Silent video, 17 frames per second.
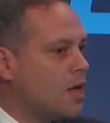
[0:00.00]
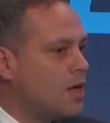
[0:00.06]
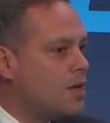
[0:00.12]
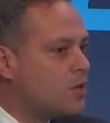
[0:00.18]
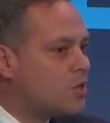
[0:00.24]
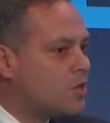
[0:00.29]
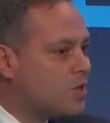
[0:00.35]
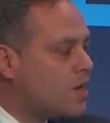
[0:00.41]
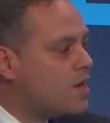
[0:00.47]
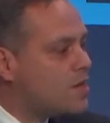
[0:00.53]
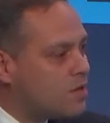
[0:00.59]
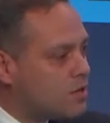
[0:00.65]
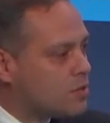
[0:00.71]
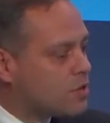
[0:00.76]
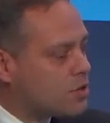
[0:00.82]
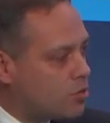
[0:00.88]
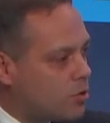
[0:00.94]
His
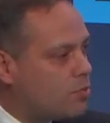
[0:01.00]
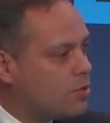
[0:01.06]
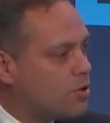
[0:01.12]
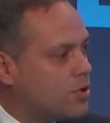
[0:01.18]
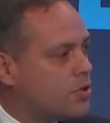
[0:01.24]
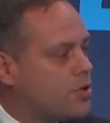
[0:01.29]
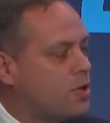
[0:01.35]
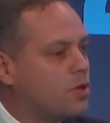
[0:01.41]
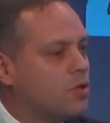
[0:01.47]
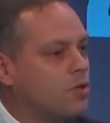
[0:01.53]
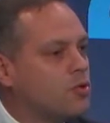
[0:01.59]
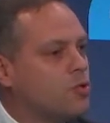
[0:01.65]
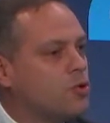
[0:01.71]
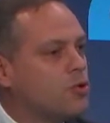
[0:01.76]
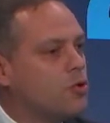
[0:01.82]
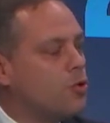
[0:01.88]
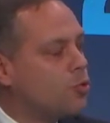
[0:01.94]
sentence, criminal sentence,
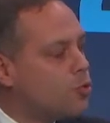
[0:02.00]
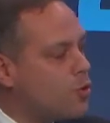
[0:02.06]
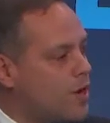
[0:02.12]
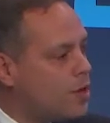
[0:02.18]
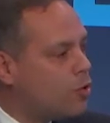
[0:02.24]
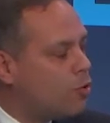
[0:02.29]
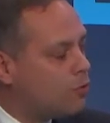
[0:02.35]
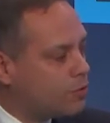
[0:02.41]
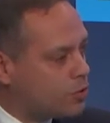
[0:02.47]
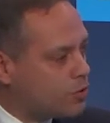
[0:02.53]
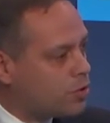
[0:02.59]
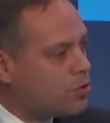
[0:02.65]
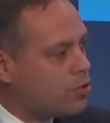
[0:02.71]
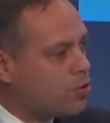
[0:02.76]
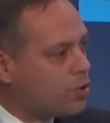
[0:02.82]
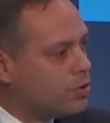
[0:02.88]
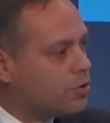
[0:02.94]
was already
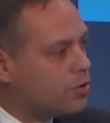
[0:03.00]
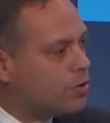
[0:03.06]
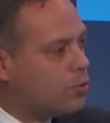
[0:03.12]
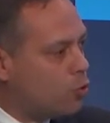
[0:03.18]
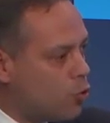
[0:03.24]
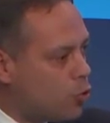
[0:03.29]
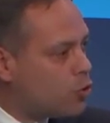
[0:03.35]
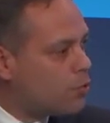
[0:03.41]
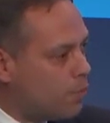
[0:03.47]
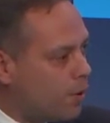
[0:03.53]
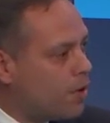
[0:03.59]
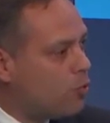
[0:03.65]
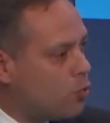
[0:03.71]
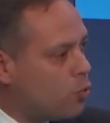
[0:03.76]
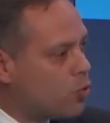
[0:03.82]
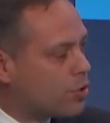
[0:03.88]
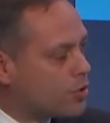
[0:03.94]
overturned word by
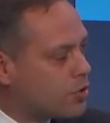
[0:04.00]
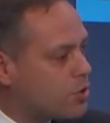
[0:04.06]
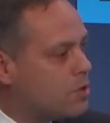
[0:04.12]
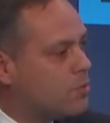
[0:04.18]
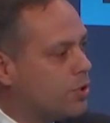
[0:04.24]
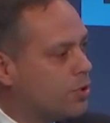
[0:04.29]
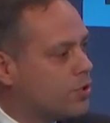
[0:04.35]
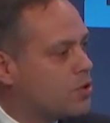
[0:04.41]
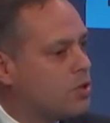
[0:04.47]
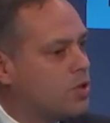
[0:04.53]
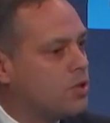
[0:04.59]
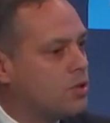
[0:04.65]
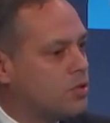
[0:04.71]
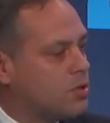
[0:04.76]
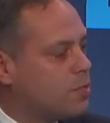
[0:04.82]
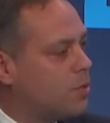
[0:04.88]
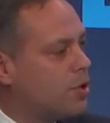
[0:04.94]
word, similar
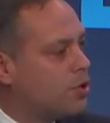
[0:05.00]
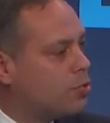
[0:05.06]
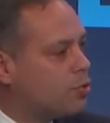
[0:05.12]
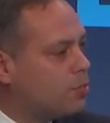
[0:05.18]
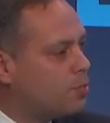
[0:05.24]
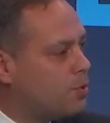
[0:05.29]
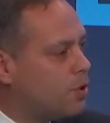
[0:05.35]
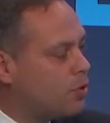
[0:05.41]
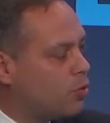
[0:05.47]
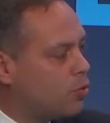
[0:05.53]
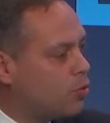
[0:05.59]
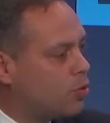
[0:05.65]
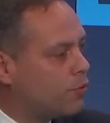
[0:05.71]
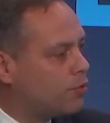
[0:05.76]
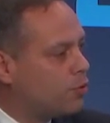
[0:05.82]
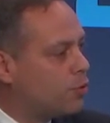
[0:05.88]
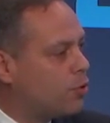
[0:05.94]
sentence by European
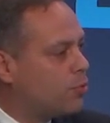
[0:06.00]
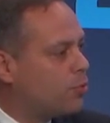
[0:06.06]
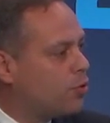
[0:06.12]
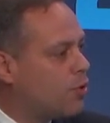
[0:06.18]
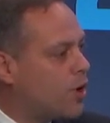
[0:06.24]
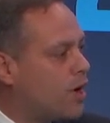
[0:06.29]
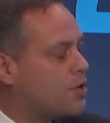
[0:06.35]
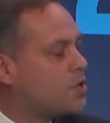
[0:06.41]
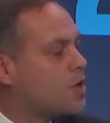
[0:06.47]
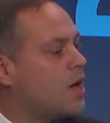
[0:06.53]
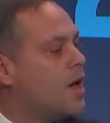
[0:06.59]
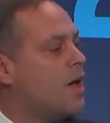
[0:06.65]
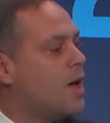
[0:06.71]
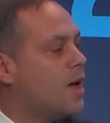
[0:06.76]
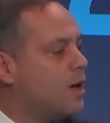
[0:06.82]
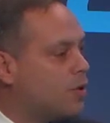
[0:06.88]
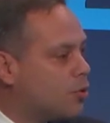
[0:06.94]
Court for Human Rights
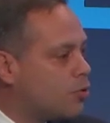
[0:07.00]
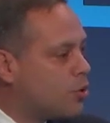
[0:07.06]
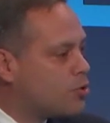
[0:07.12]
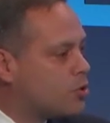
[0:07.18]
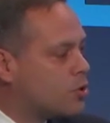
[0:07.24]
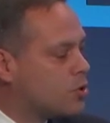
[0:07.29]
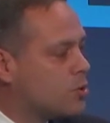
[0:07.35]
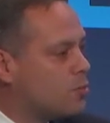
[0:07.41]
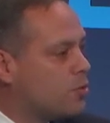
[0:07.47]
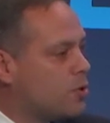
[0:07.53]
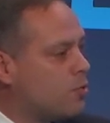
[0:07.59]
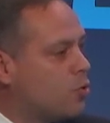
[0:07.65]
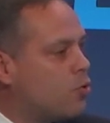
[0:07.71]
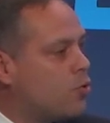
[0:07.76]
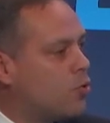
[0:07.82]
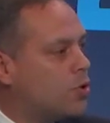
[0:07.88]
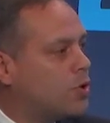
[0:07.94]
and the Russian
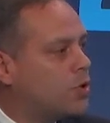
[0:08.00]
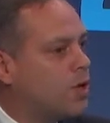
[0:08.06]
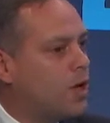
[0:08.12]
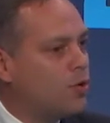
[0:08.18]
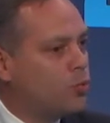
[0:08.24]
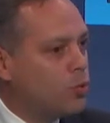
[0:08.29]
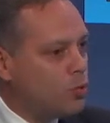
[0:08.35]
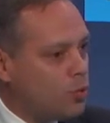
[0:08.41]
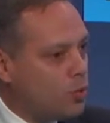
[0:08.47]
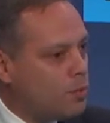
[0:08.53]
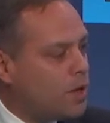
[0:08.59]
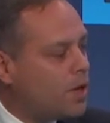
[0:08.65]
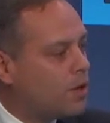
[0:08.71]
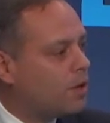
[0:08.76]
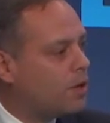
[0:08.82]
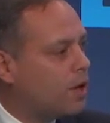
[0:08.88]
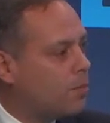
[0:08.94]
Supreme Court, and we will
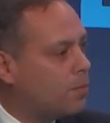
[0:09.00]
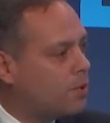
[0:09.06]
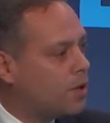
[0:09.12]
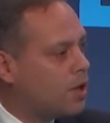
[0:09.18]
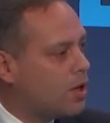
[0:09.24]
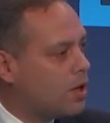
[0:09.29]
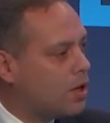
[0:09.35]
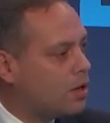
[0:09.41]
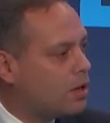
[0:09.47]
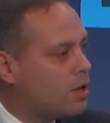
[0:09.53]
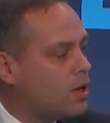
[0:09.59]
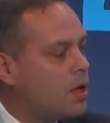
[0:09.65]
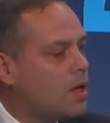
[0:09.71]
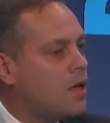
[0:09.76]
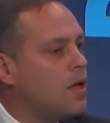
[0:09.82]
make that happen again.